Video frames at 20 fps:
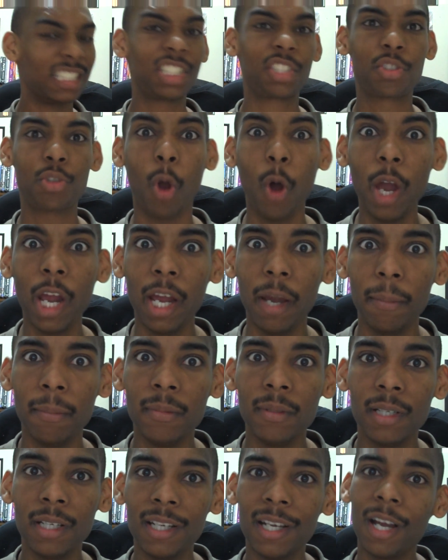destroy them
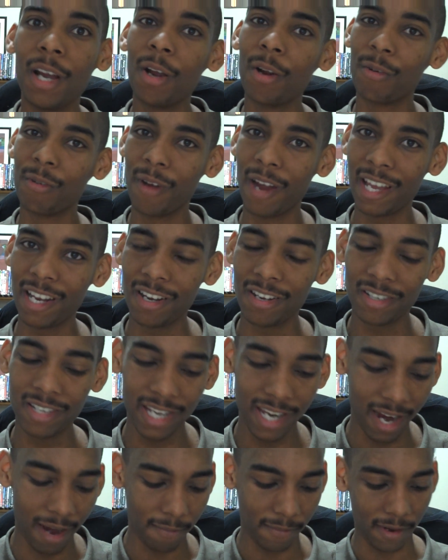right on
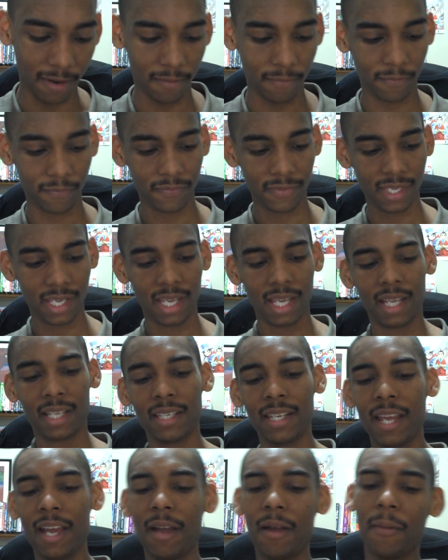camera.
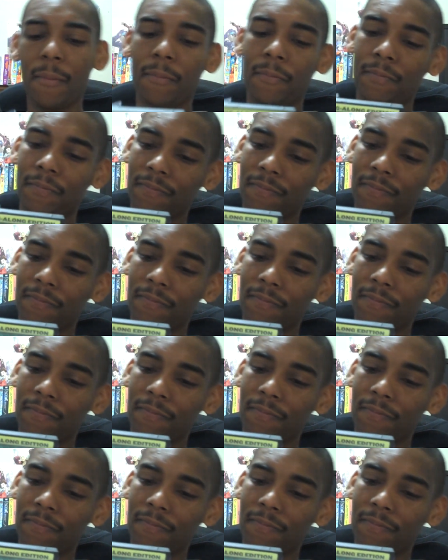Now,